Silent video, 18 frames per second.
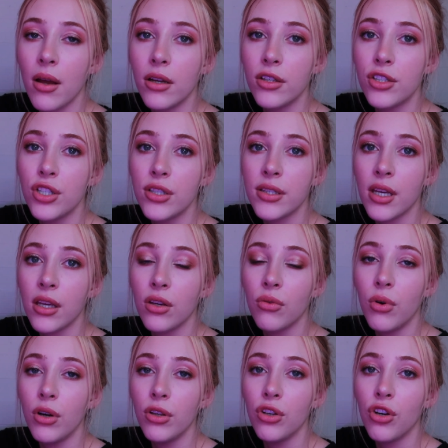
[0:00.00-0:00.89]
she's
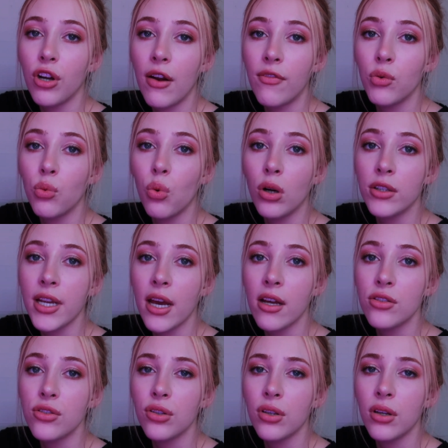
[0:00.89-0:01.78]
saying, well, you're gonna have to walk
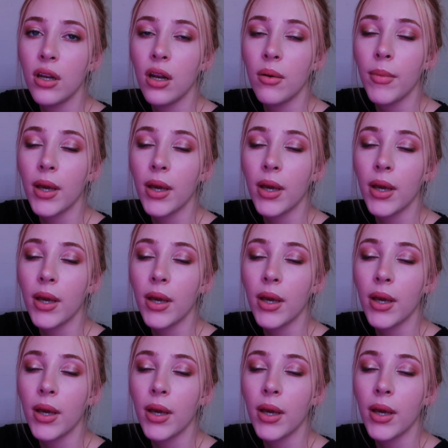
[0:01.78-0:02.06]
down soon. And I'm